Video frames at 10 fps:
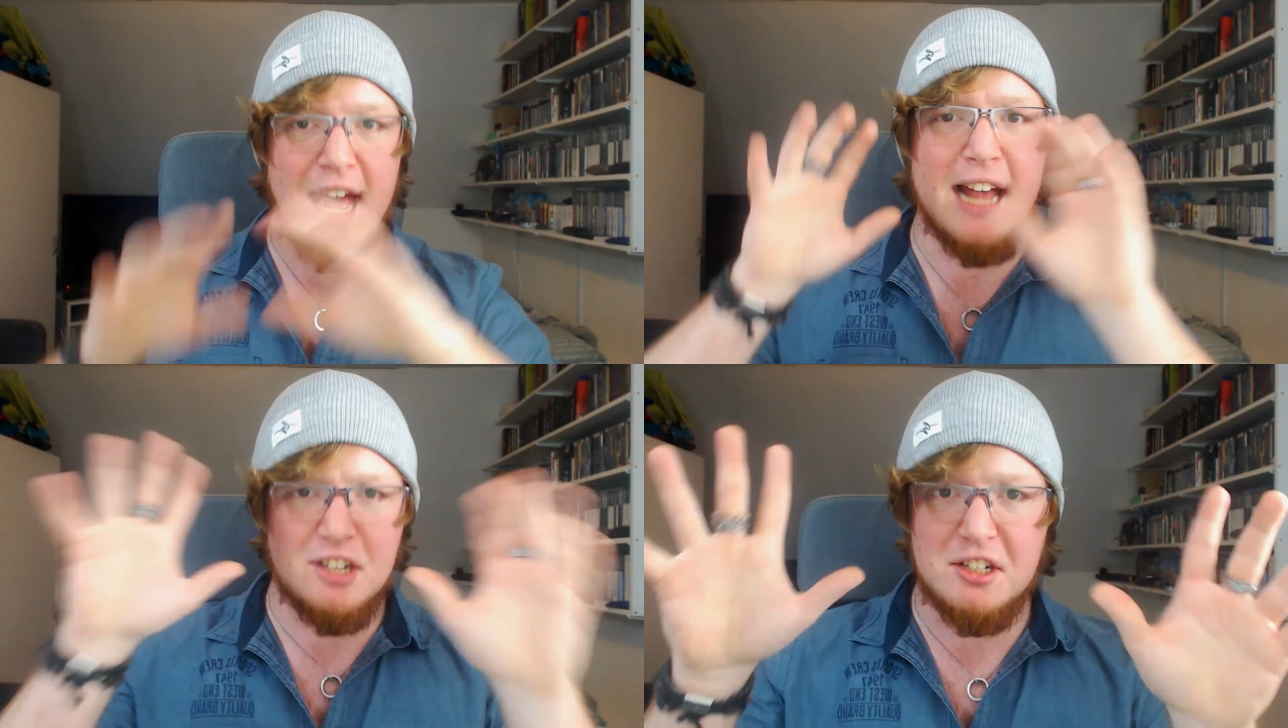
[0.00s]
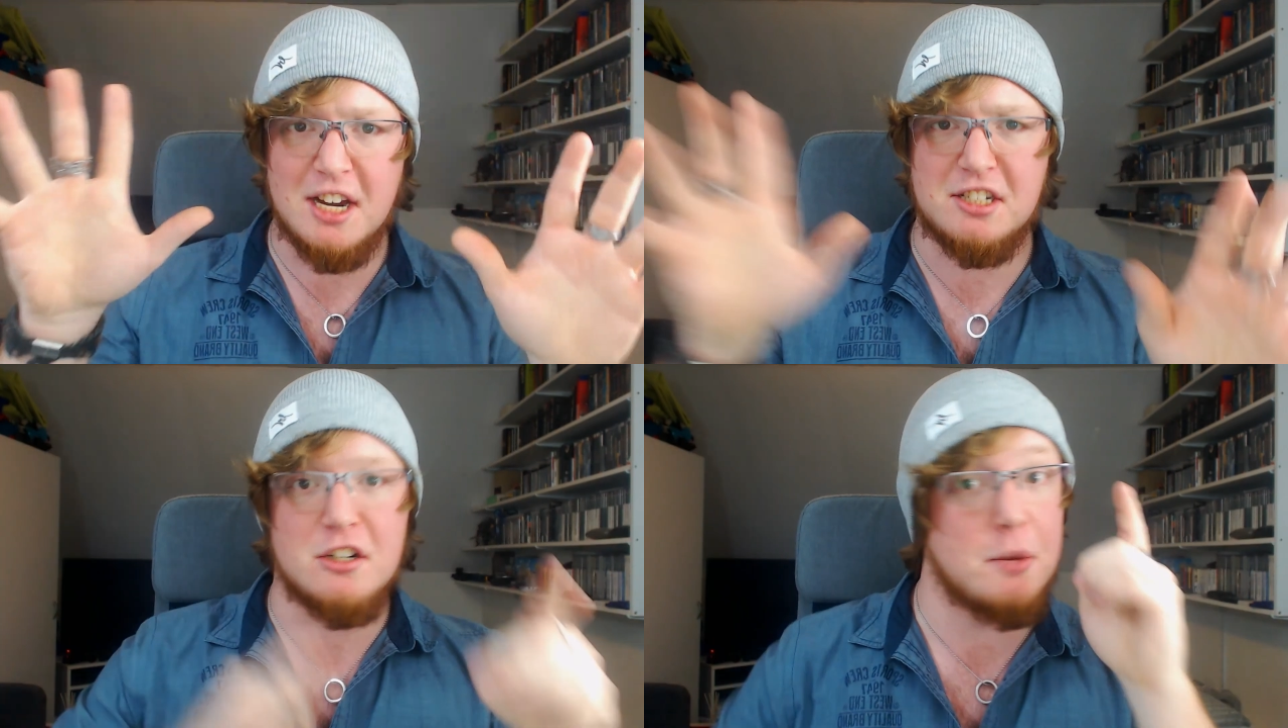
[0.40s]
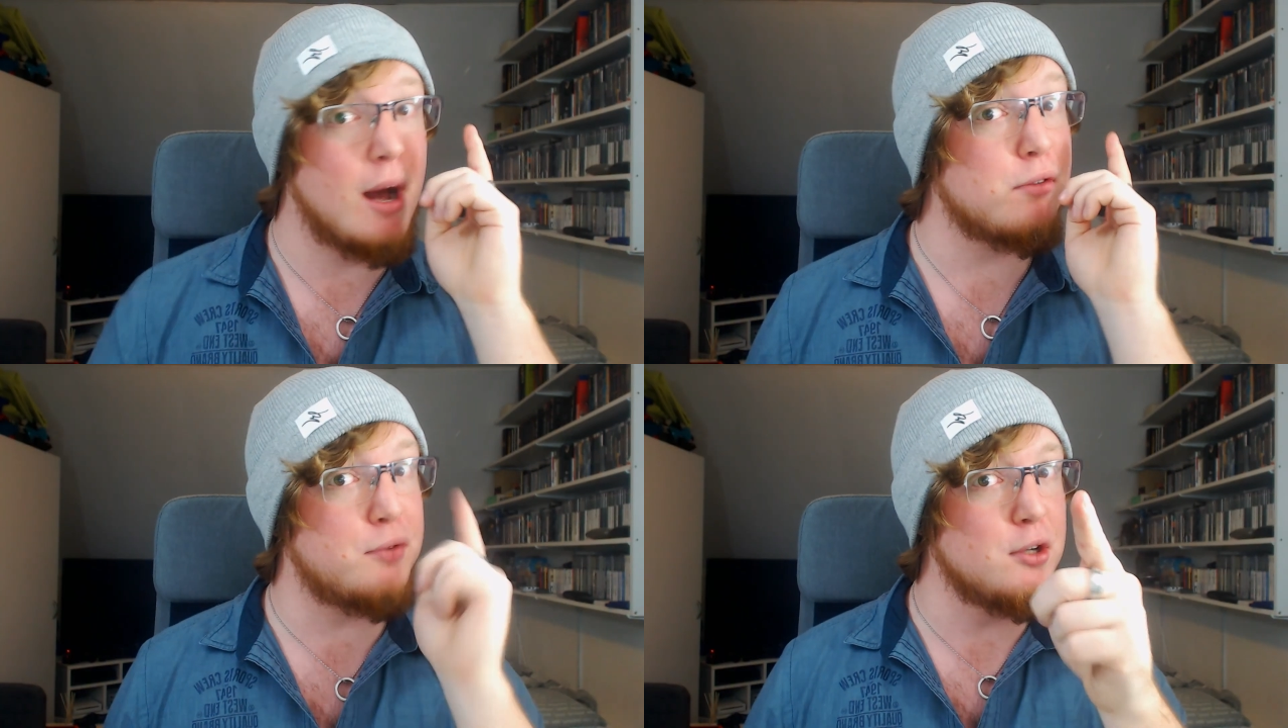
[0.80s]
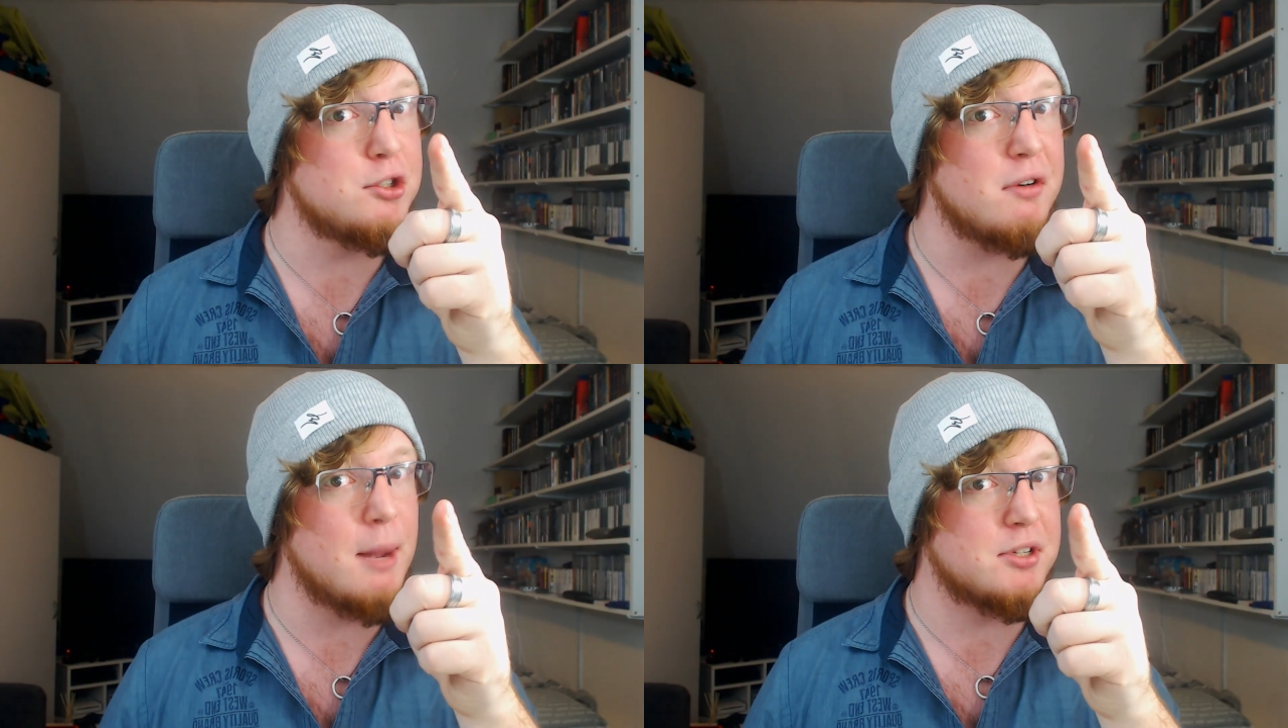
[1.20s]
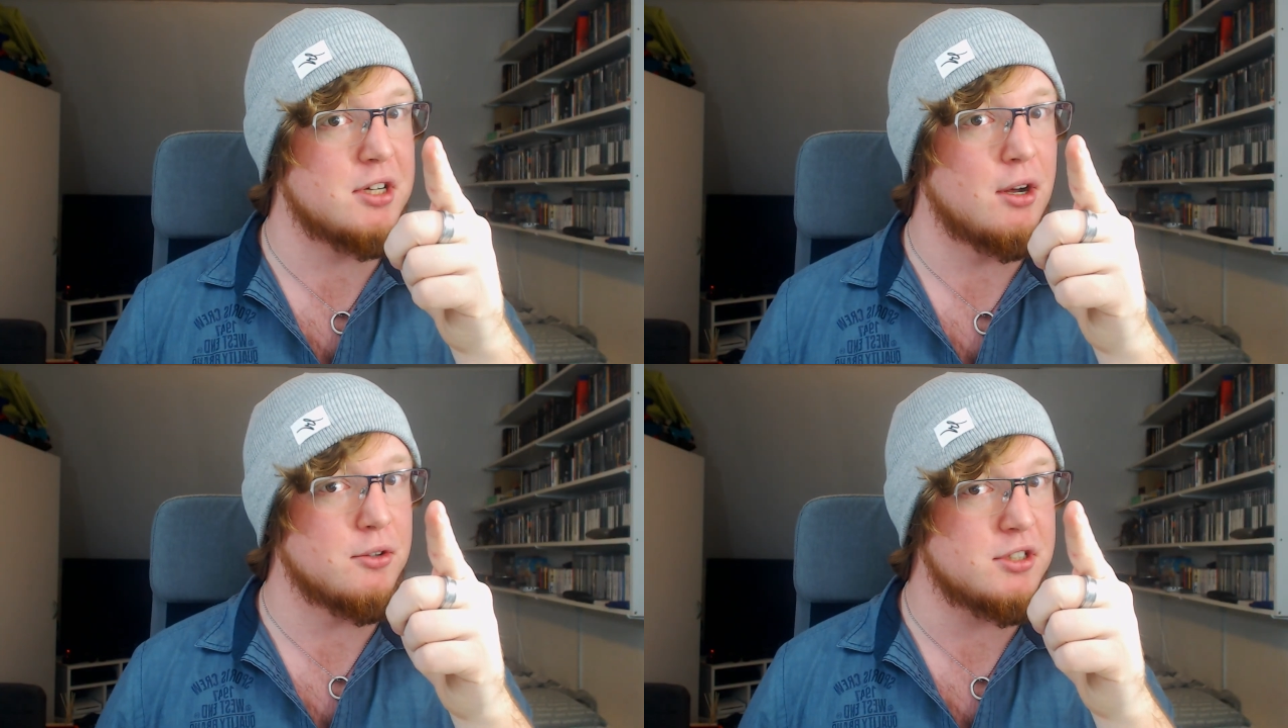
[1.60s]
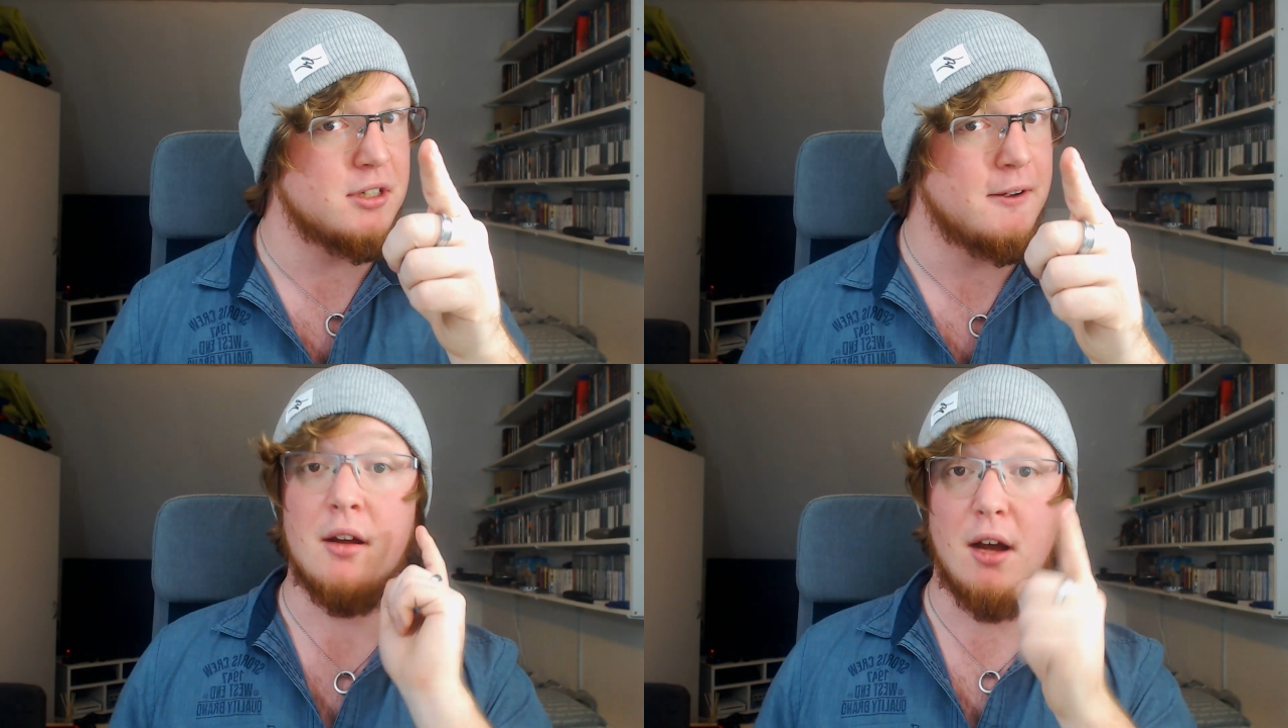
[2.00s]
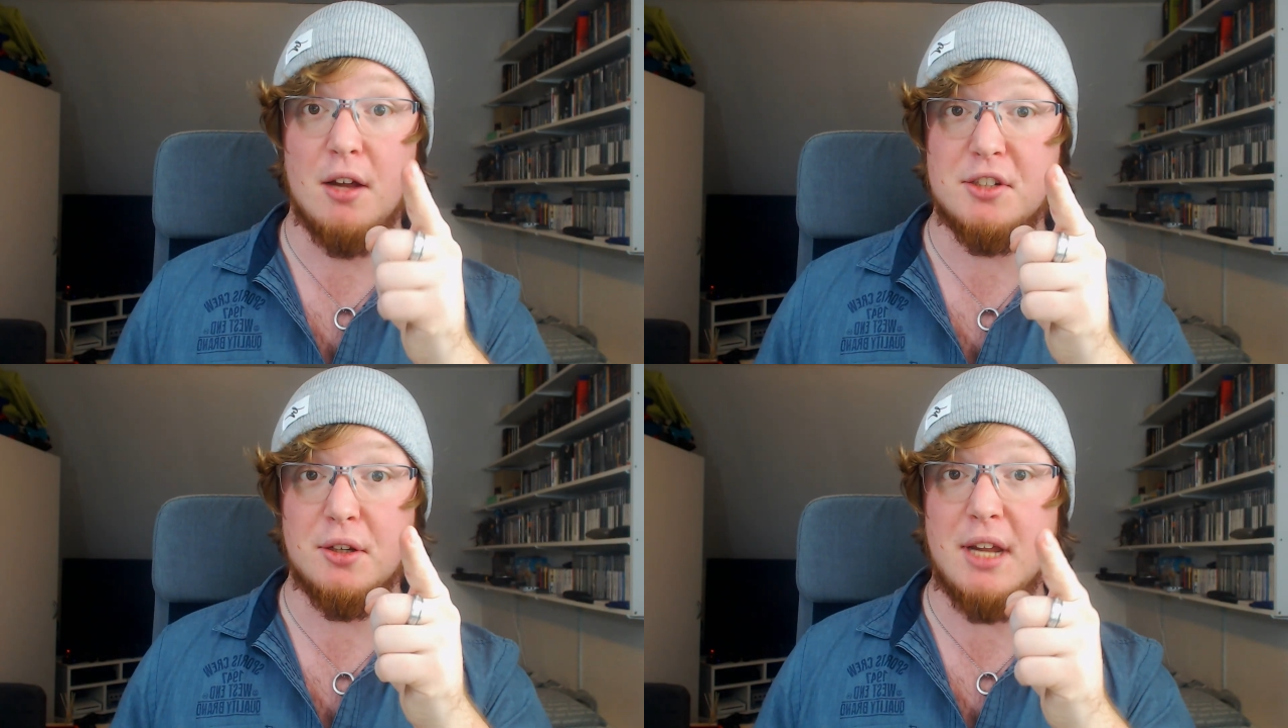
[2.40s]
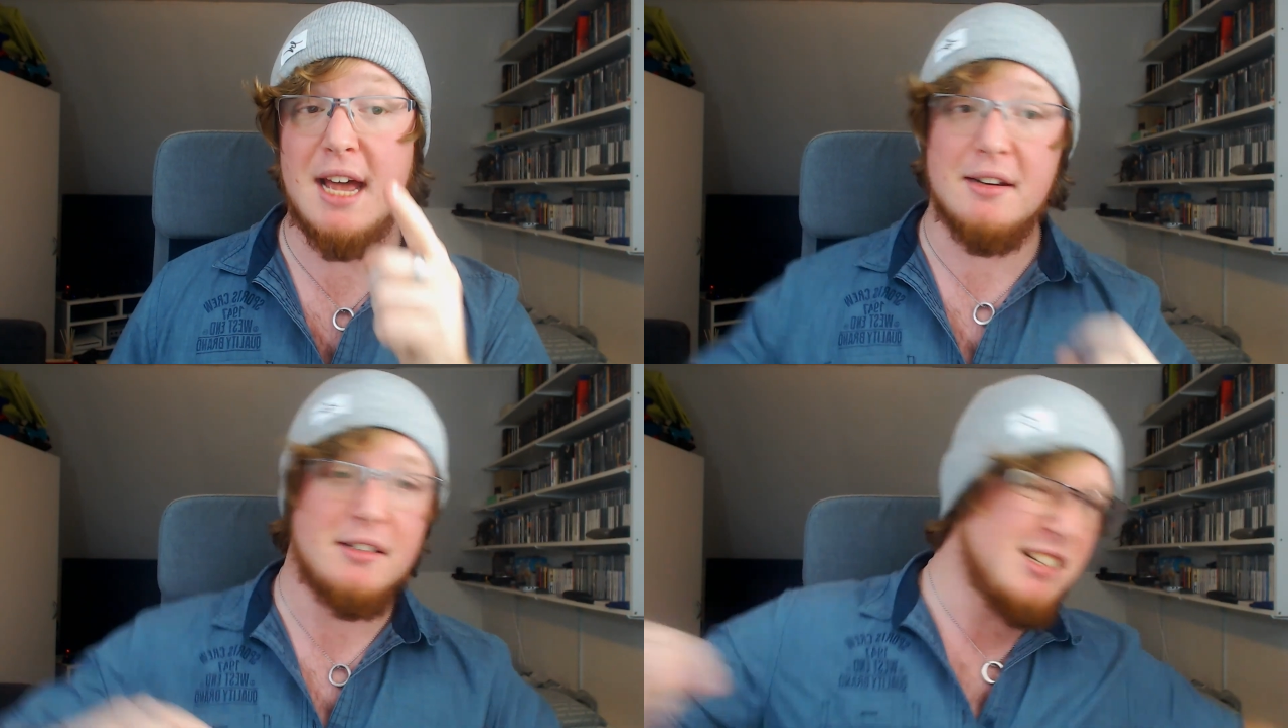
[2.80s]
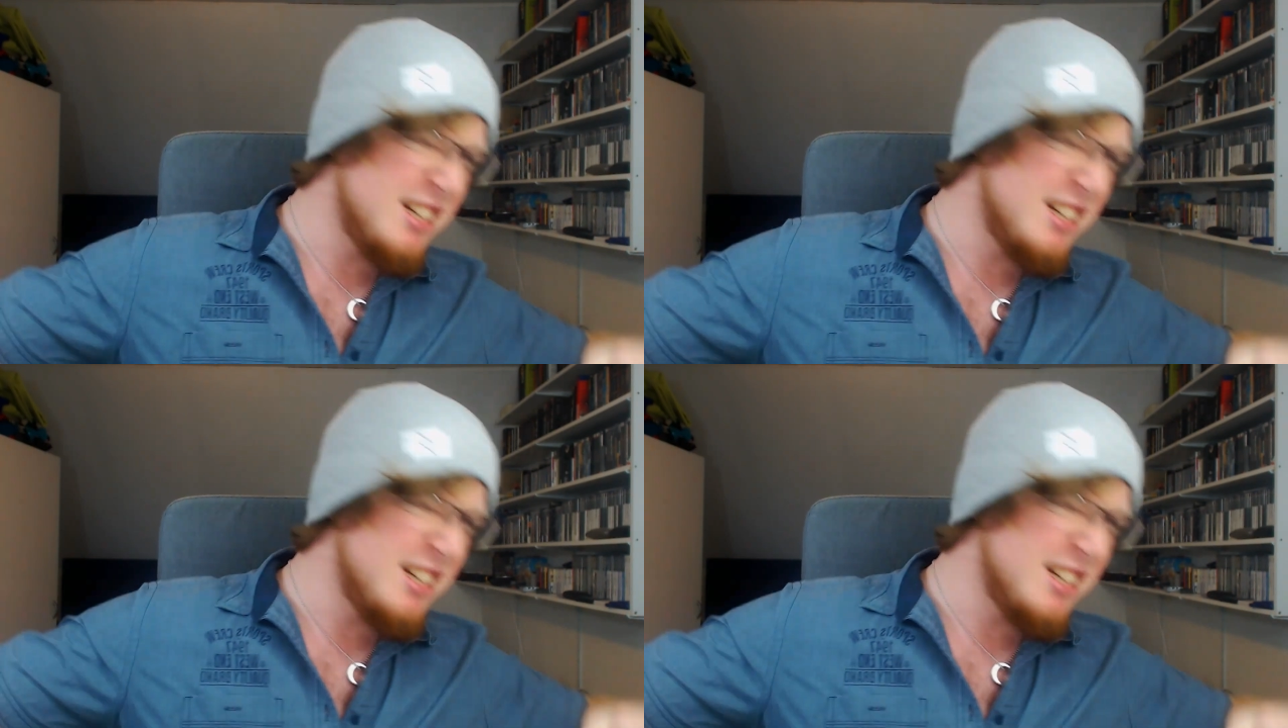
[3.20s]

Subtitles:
and suggestions about future episodes. Until then,